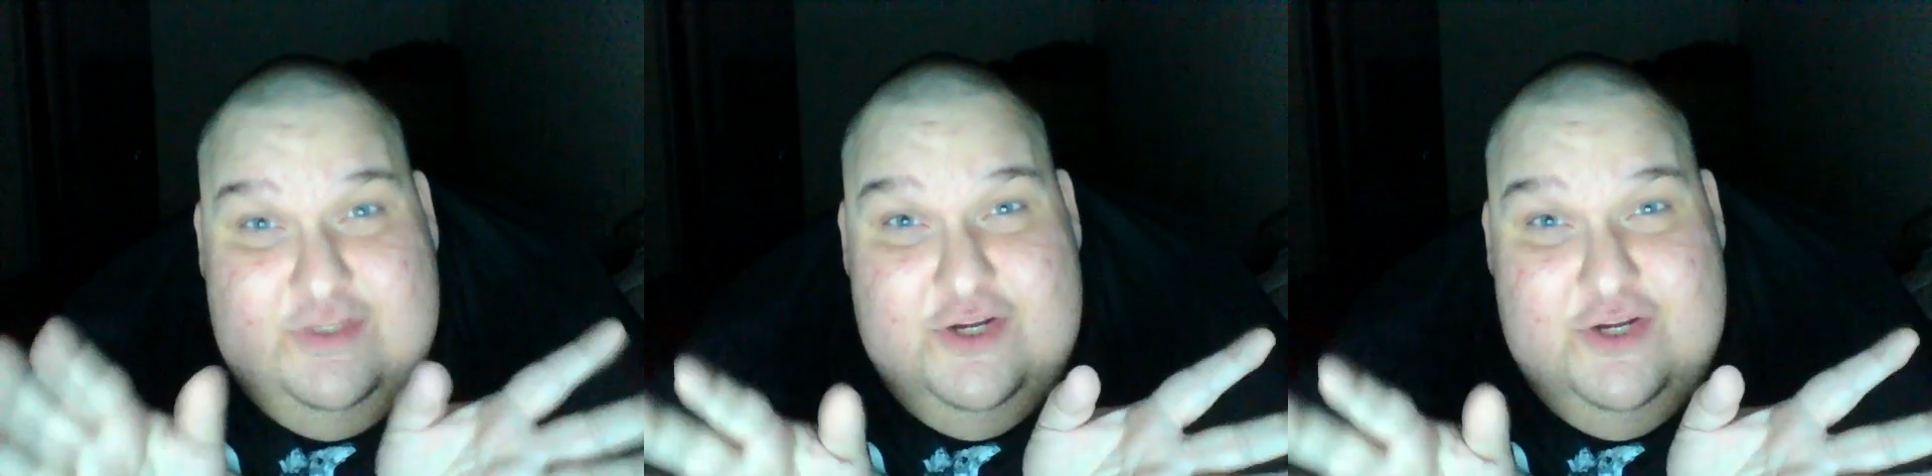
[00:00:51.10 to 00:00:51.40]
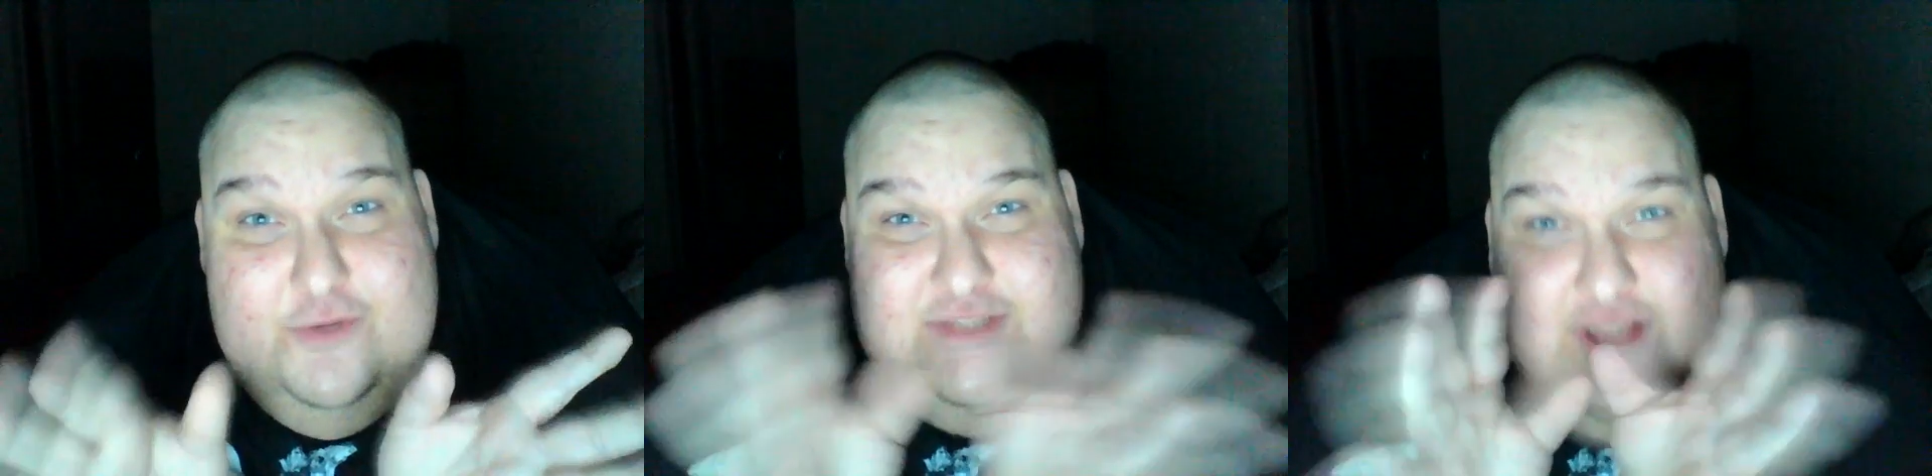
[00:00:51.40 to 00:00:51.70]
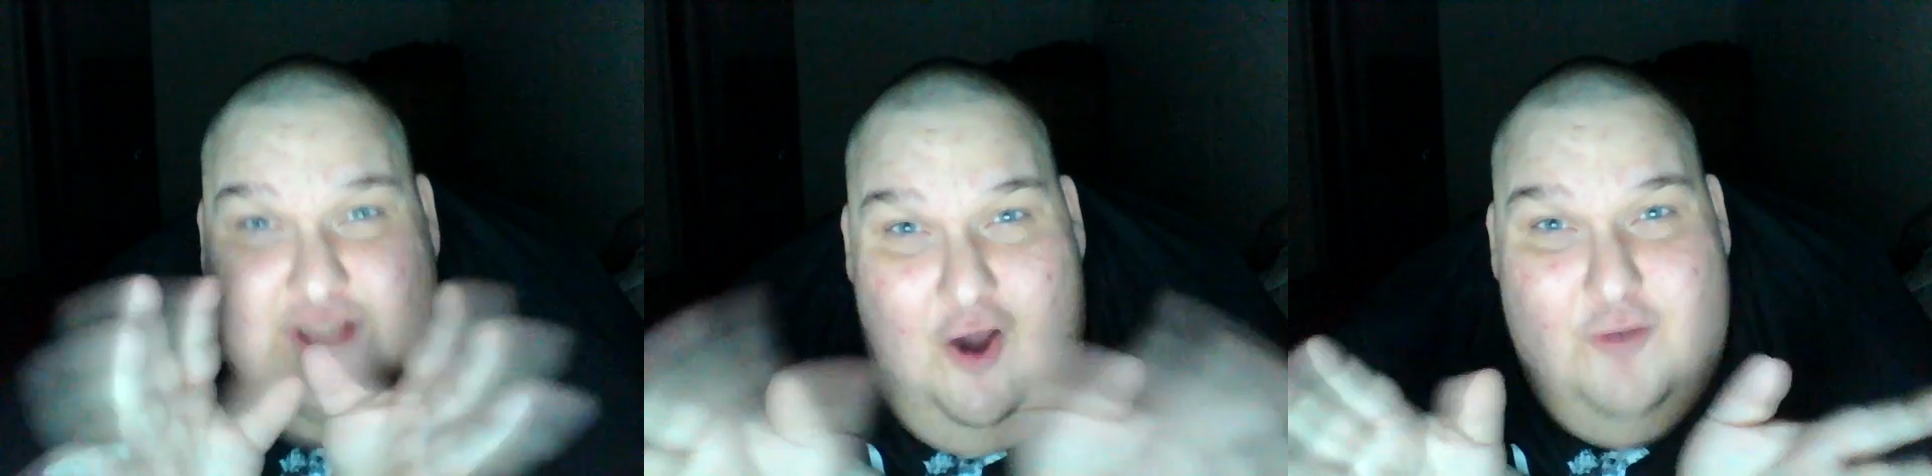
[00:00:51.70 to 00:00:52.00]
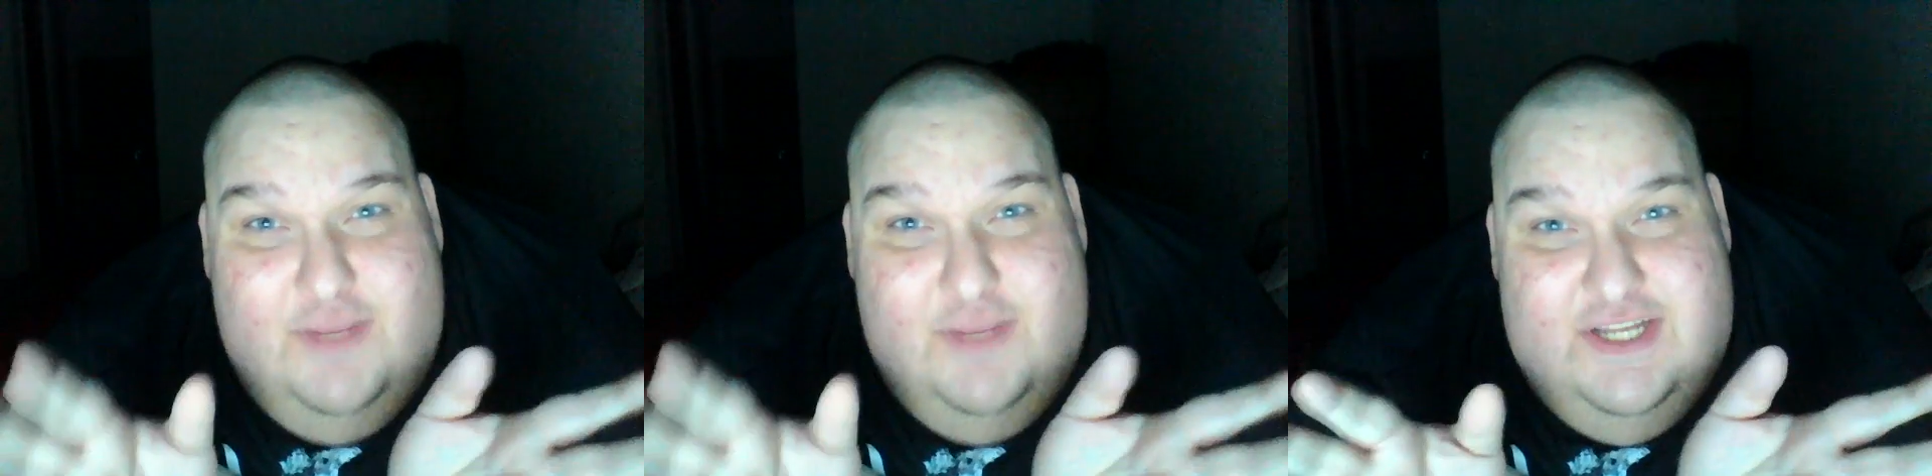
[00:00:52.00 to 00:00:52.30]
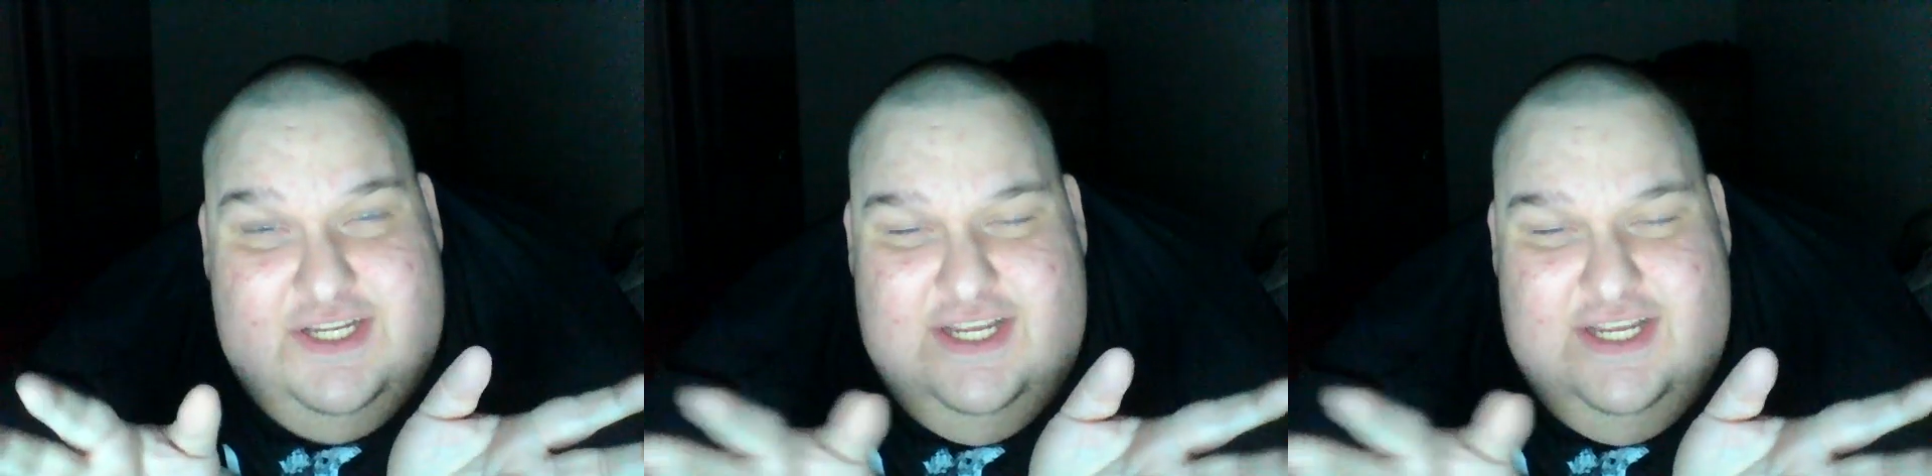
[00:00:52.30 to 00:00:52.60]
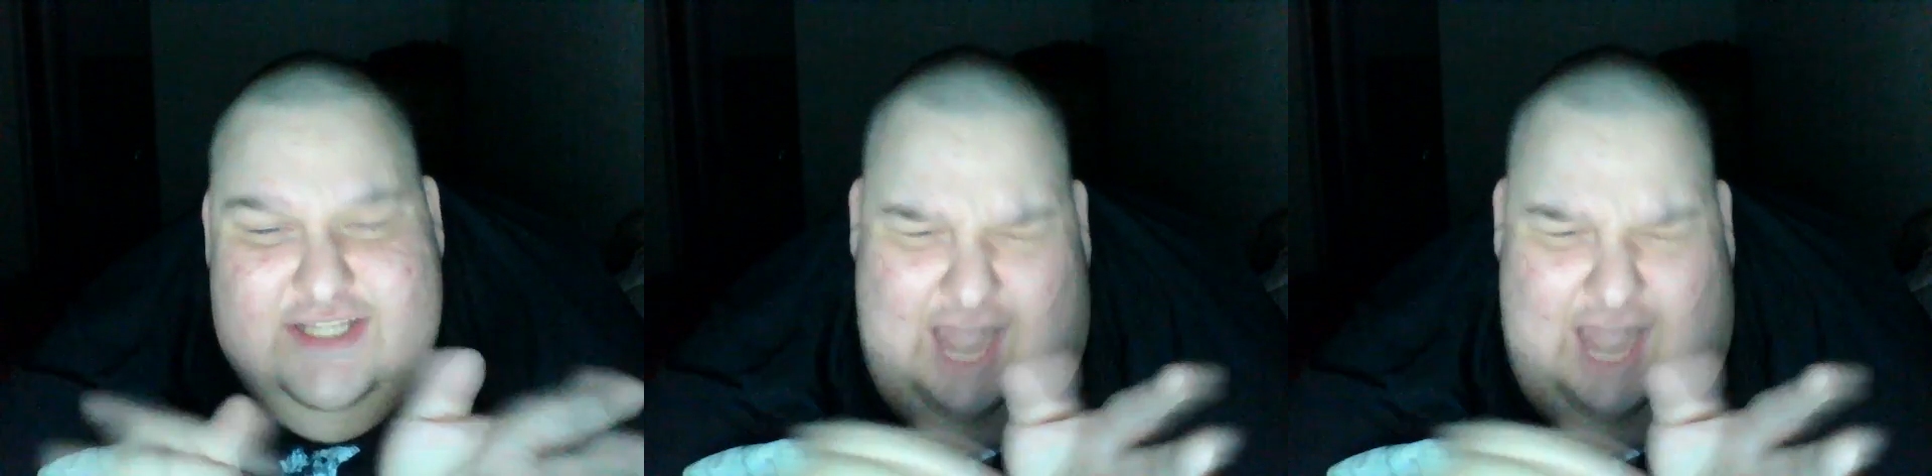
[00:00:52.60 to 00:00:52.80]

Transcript: tubes and the RPGs.